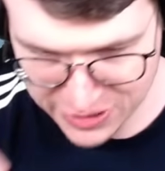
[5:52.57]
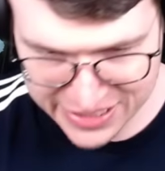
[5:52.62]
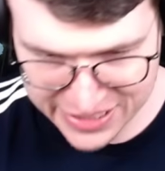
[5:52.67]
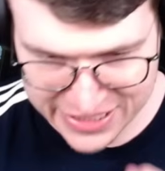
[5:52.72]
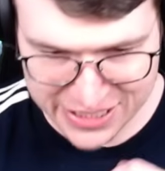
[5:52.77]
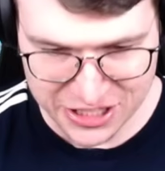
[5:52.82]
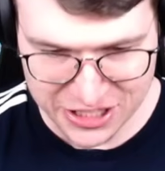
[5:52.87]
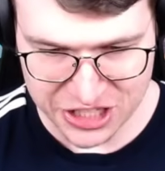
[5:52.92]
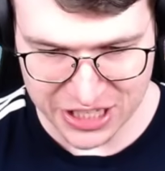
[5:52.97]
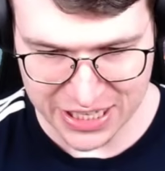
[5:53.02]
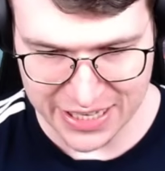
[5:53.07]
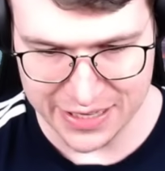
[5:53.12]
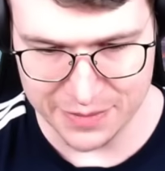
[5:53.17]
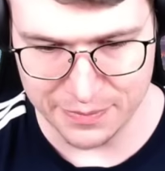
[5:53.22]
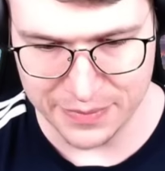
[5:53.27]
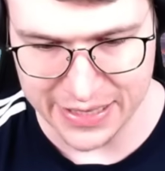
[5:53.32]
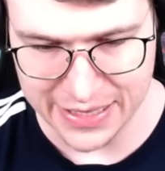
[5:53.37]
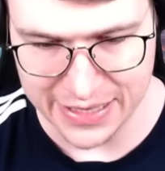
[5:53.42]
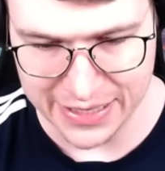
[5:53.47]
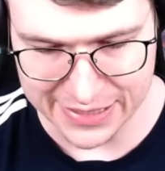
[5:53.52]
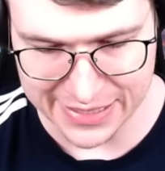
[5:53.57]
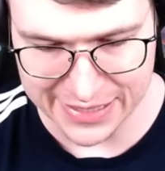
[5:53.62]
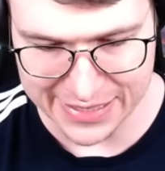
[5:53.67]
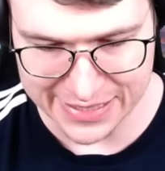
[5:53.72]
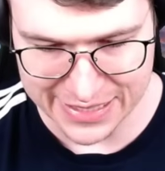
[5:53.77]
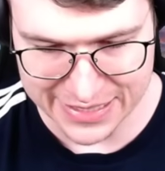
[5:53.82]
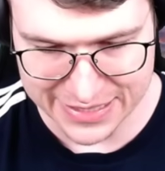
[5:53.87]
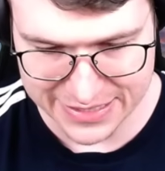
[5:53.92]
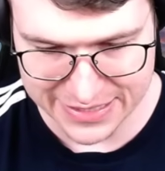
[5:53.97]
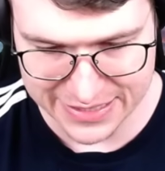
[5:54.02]
E-Jar in the back. And
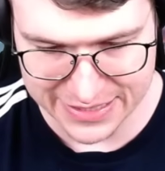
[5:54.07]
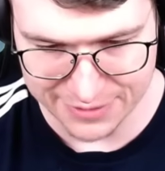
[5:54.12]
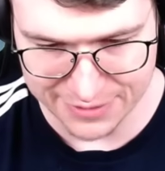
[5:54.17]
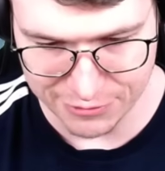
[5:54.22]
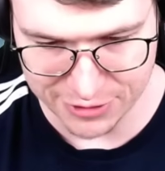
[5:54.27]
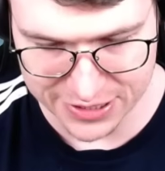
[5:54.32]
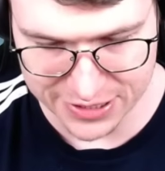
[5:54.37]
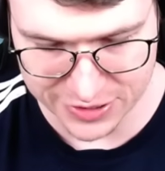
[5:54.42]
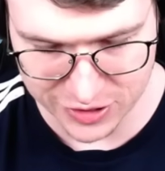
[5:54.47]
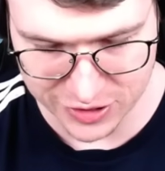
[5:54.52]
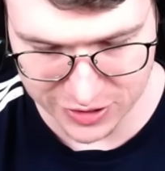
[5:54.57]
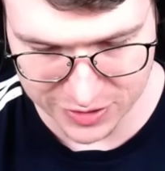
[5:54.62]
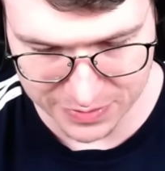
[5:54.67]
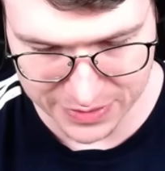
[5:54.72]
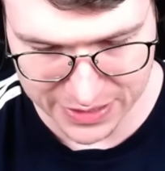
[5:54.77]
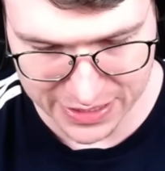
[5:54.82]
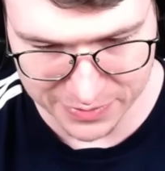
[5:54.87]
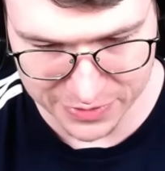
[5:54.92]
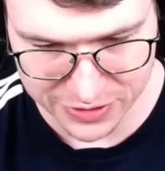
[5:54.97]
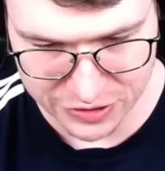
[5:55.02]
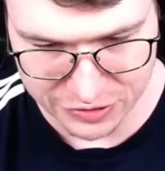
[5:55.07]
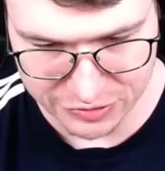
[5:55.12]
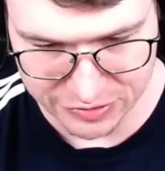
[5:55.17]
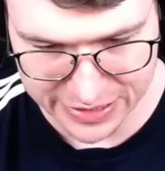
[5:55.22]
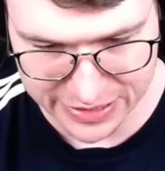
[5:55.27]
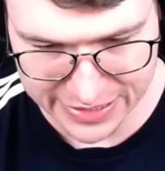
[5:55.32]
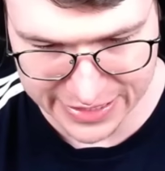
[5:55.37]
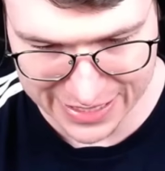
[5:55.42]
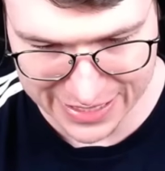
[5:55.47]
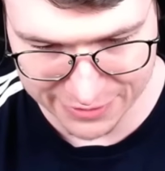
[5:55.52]
let's see what he's going to be able to do. He
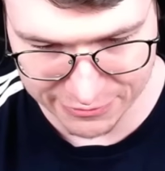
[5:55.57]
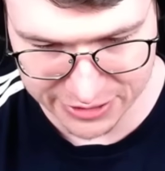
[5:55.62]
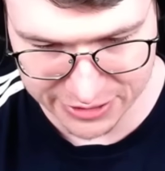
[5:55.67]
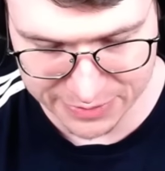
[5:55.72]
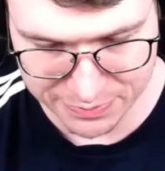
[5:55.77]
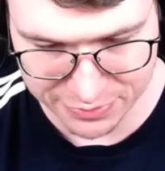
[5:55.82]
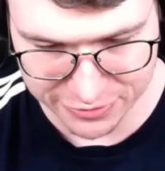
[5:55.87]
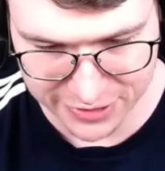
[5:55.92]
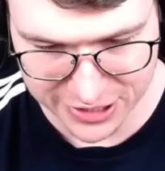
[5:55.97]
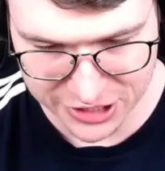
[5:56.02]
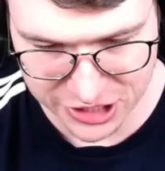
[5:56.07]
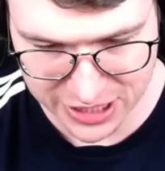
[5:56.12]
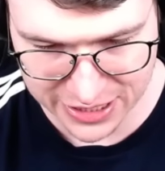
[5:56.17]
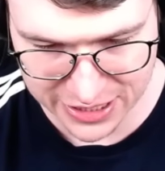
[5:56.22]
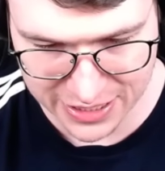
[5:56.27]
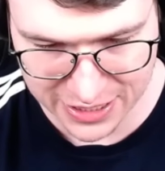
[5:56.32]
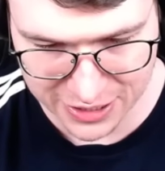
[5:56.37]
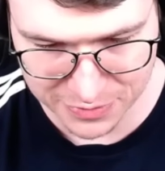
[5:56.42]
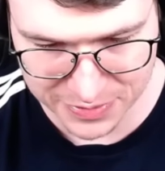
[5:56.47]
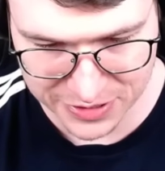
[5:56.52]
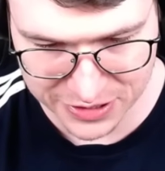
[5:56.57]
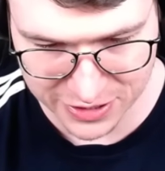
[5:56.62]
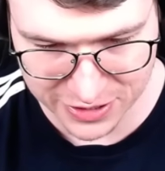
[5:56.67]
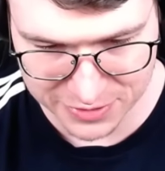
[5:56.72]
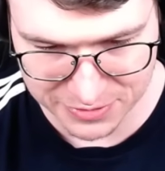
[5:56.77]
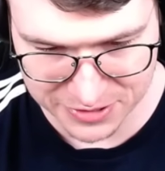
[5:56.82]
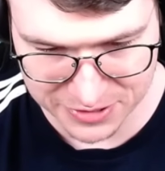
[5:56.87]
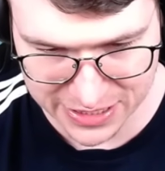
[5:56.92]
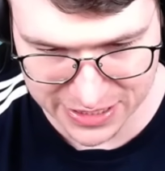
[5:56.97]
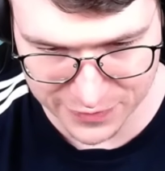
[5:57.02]
can't really pressure now because we
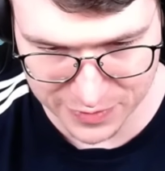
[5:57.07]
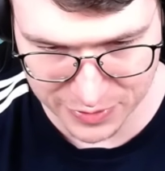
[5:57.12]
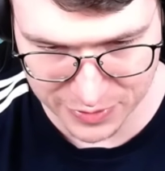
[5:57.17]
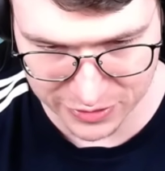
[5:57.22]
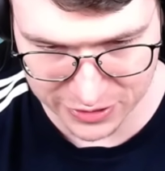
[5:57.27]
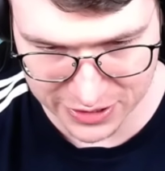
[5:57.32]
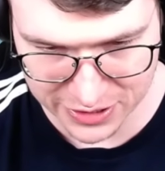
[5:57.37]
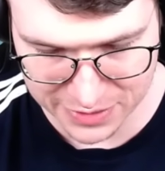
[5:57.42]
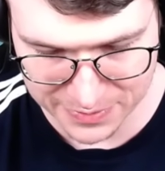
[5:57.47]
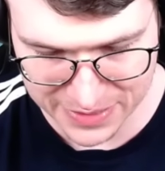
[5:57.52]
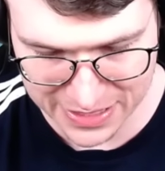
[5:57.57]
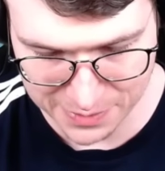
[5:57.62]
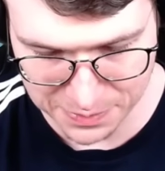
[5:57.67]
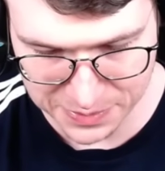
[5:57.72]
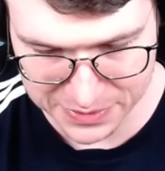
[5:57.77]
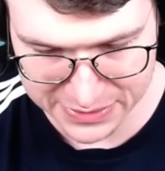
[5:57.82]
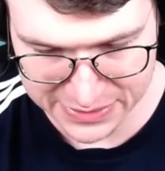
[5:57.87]
still have a bowler on the map.